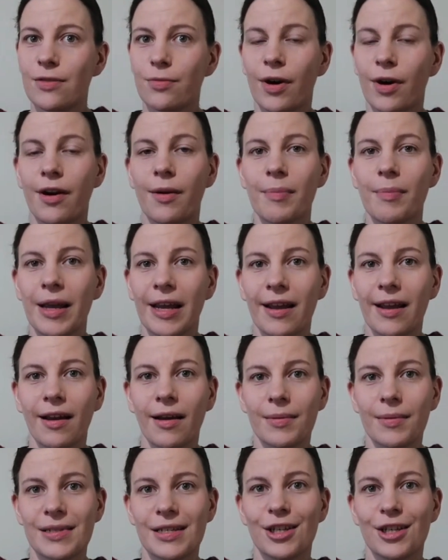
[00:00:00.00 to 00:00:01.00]
where I'm picking
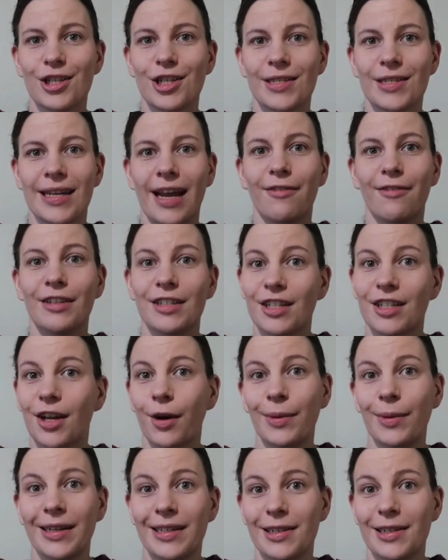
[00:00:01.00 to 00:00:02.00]
up stitches and having to
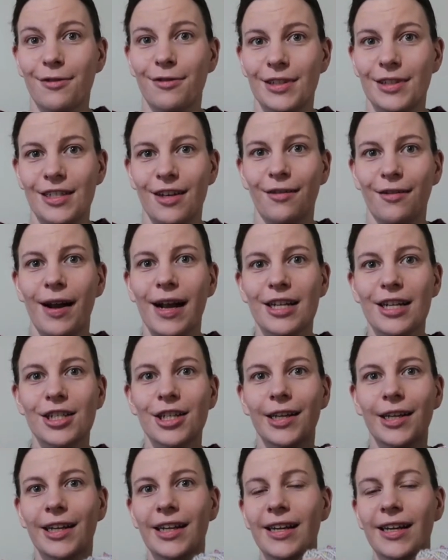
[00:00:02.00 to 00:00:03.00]
go in a different
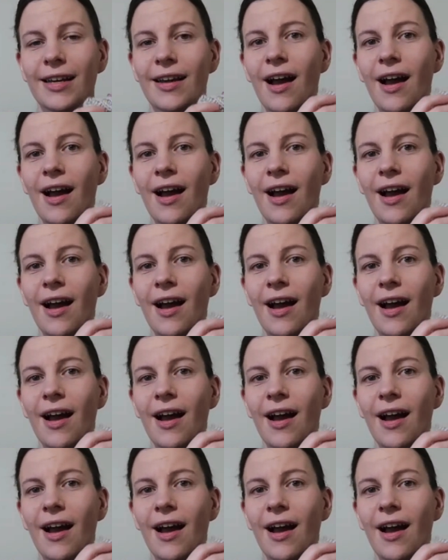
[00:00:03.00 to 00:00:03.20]
direction,